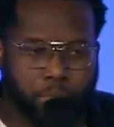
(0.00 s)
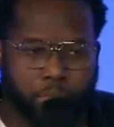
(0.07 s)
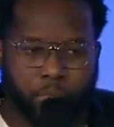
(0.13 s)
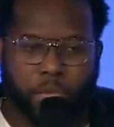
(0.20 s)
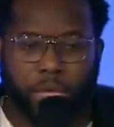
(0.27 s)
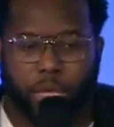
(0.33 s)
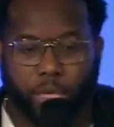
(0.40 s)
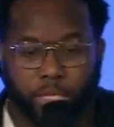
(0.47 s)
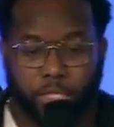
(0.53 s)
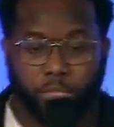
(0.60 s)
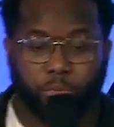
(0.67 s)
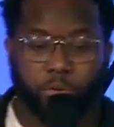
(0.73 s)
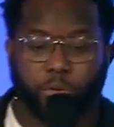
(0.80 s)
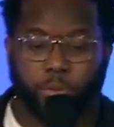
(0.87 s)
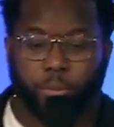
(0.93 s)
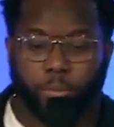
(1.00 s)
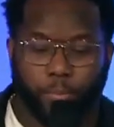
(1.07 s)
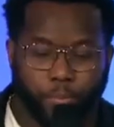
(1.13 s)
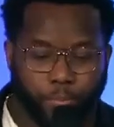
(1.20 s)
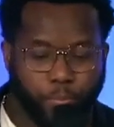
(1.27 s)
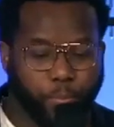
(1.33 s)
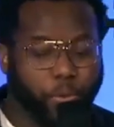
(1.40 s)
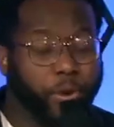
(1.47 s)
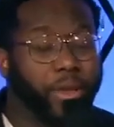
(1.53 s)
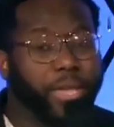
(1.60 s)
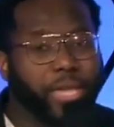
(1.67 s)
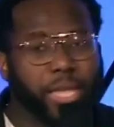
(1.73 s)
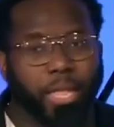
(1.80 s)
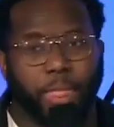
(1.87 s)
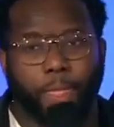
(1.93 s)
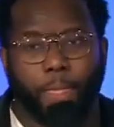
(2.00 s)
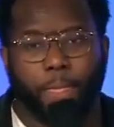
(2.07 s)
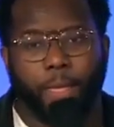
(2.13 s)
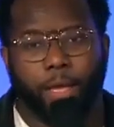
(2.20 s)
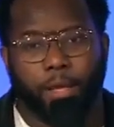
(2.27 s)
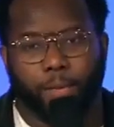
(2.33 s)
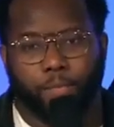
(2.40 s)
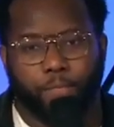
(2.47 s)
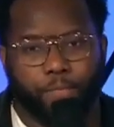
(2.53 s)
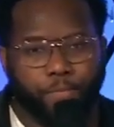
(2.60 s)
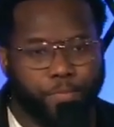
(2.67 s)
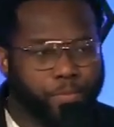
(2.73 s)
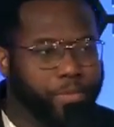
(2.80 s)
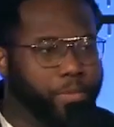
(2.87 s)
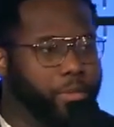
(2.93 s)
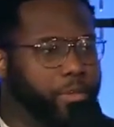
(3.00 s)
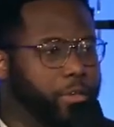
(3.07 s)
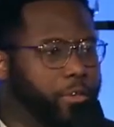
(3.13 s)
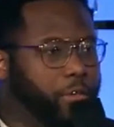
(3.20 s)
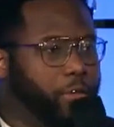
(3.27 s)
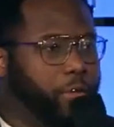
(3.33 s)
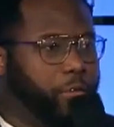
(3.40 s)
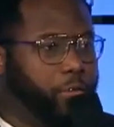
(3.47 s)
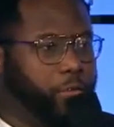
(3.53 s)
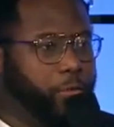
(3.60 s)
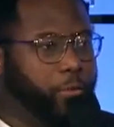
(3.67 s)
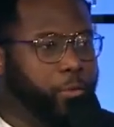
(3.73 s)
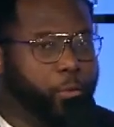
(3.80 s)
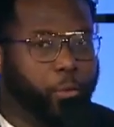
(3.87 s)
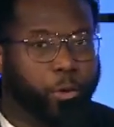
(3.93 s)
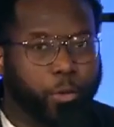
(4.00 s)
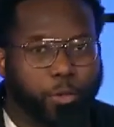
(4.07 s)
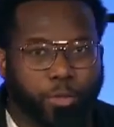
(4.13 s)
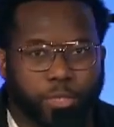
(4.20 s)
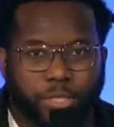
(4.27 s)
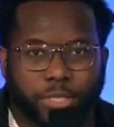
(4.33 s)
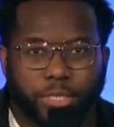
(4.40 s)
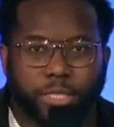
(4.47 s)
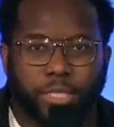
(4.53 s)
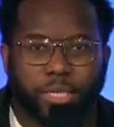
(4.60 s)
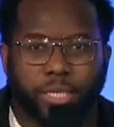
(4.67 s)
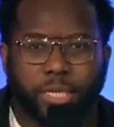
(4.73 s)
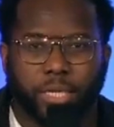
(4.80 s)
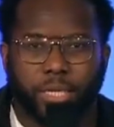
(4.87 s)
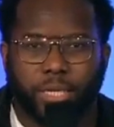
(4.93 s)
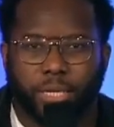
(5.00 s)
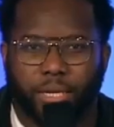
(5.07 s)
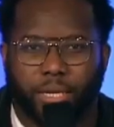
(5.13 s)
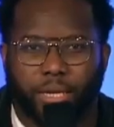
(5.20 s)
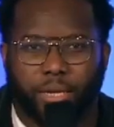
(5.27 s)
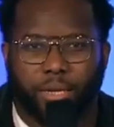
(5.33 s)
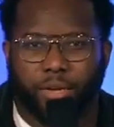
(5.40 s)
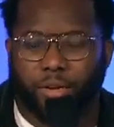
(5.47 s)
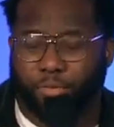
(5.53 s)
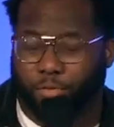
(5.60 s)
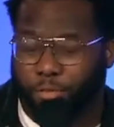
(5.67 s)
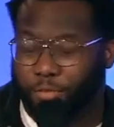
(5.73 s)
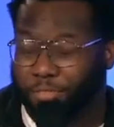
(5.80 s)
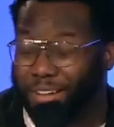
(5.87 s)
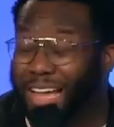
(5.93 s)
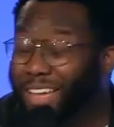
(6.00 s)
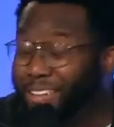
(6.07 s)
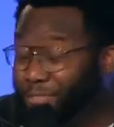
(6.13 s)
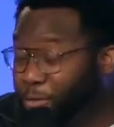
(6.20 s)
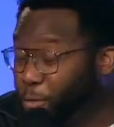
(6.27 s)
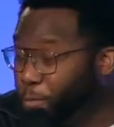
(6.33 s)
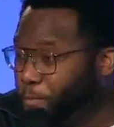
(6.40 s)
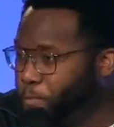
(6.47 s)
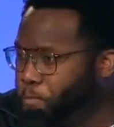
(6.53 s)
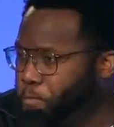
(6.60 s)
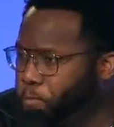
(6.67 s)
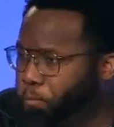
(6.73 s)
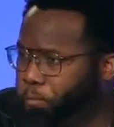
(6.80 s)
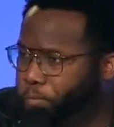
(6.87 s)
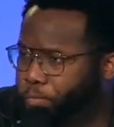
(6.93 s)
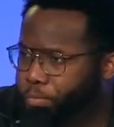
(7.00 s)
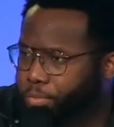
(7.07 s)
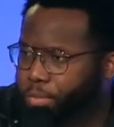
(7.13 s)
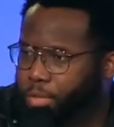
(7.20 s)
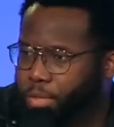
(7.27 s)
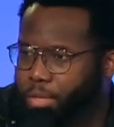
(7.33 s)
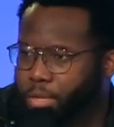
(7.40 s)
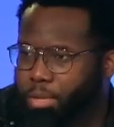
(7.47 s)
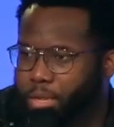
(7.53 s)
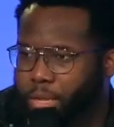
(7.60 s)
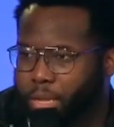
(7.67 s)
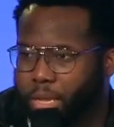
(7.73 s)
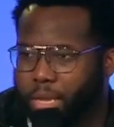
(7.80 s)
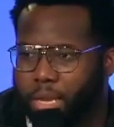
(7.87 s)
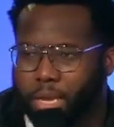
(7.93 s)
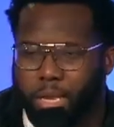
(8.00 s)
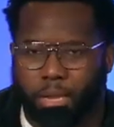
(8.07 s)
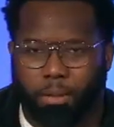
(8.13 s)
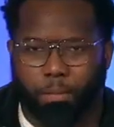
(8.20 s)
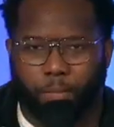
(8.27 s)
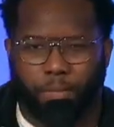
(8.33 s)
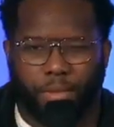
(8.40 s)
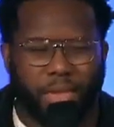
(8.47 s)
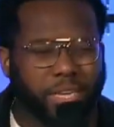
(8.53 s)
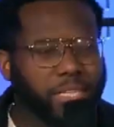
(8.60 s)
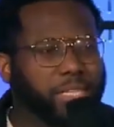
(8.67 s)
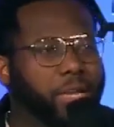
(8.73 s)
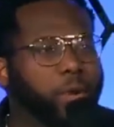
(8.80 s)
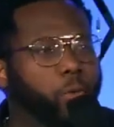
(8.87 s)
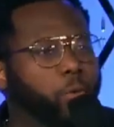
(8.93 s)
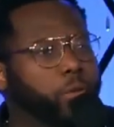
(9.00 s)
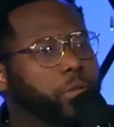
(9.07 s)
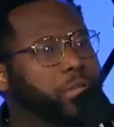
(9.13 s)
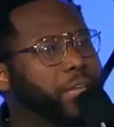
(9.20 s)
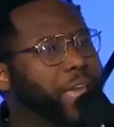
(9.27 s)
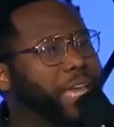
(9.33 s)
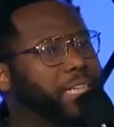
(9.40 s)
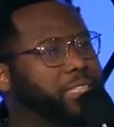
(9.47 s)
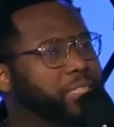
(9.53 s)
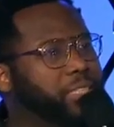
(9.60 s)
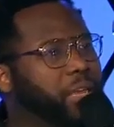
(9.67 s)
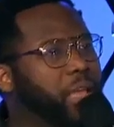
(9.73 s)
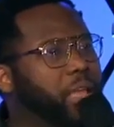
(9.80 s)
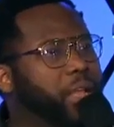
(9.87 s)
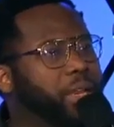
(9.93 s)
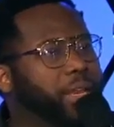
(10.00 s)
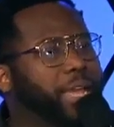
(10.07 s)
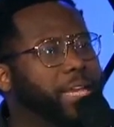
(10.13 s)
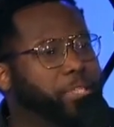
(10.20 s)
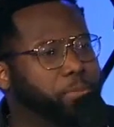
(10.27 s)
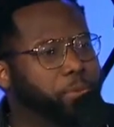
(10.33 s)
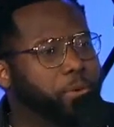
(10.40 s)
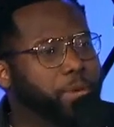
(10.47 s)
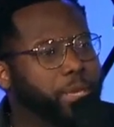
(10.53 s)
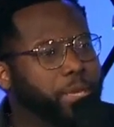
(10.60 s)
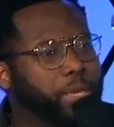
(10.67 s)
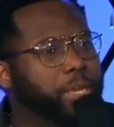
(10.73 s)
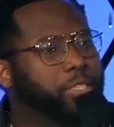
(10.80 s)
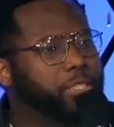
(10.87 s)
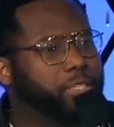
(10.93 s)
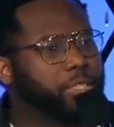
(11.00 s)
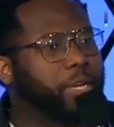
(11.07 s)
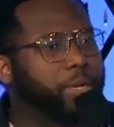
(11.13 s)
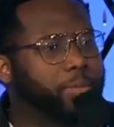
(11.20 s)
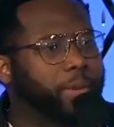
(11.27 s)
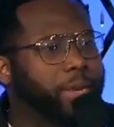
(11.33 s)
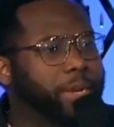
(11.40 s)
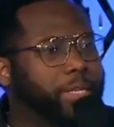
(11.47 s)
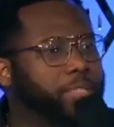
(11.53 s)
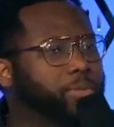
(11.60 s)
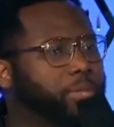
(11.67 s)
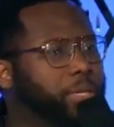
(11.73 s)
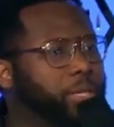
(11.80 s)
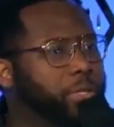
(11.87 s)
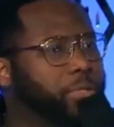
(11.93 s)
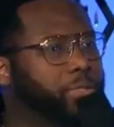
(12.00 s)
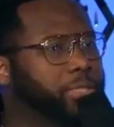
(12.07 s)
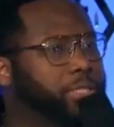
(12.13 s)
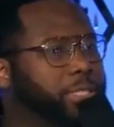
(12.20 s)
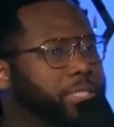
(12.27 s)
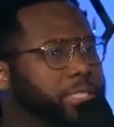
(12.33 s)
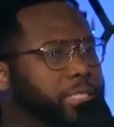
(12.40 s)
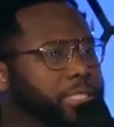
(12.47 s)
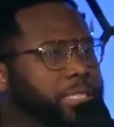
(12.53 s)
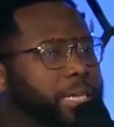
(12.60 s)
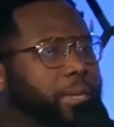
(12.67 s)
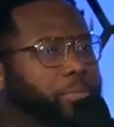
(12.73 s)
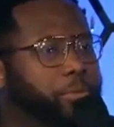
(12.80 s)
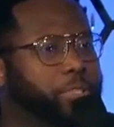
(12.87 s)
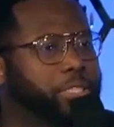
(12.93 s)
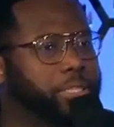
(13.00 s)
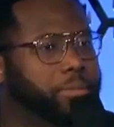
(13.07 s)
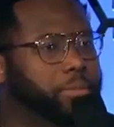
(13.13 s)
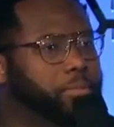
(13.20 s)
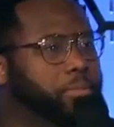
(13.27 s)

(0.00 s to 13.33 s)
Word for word: Yeah, I just want to pray um, for the roles of revival. And um, actually, I will. Last, last point, and I'll just talk about it as we close, is discipleship.